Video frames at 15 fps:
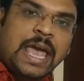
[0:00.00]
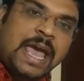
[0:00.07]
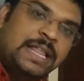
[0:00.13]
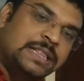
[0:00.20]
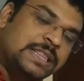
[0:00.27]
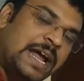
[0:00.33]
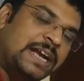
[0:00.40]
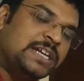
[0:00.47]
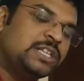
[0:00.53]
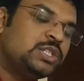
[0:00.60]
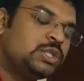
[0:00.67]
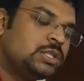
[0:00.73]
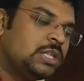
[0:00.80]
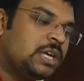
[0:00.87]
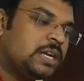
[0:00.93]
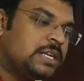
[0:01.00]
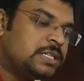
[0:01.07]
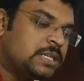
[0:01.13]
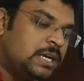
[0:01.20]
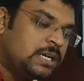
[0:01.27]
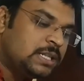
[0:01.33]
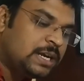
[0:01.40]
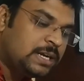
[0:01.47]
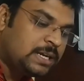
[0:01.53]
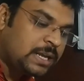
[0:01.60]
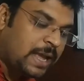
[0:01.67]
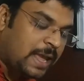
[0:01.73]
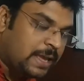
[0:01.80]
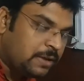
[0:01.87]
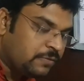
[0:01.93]
and that is the result that
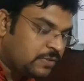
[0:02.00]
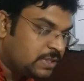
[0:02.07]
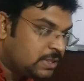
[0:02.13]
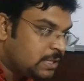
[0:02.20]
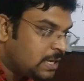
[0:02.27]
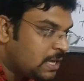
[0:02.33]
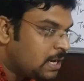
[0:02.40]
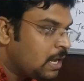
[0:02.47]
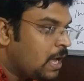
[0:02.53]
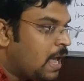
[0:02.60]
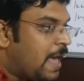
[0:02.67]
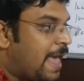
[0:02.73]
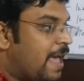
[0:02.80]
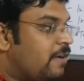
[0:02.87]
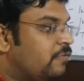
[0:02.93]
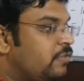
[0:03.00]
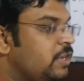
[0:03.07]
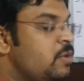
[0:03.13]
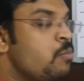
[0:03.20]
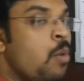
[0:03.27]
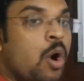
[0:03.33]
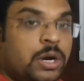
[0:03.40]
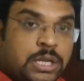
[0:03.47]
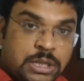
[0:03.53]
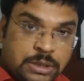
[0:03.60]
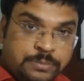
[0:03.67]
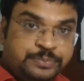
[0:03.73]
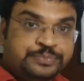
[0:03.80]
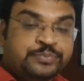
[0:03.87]
with their every model